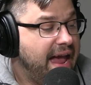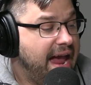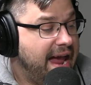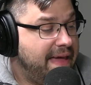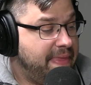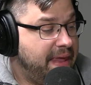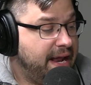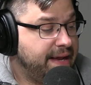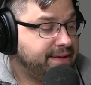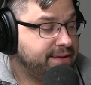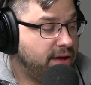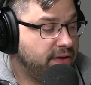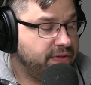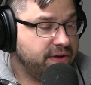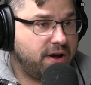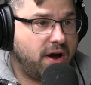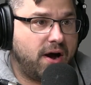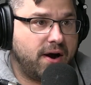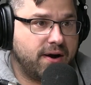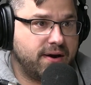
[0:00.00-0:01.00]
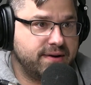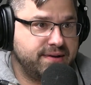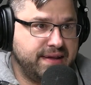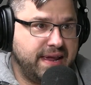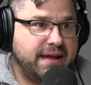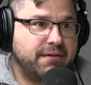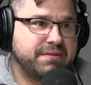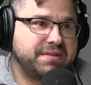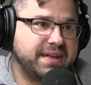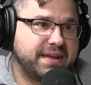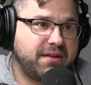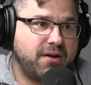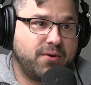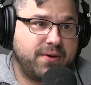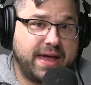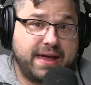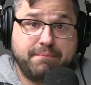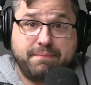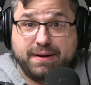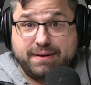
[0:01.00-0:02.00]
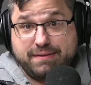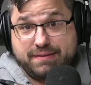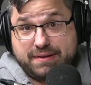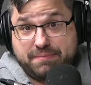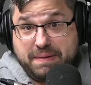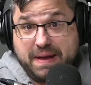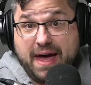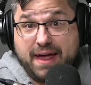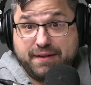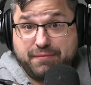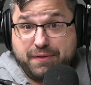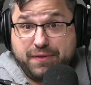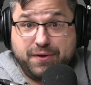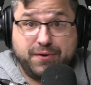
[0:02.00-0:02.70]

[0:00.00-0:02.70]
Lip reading: Then I saw the cards and I was like, okay, but to be honest with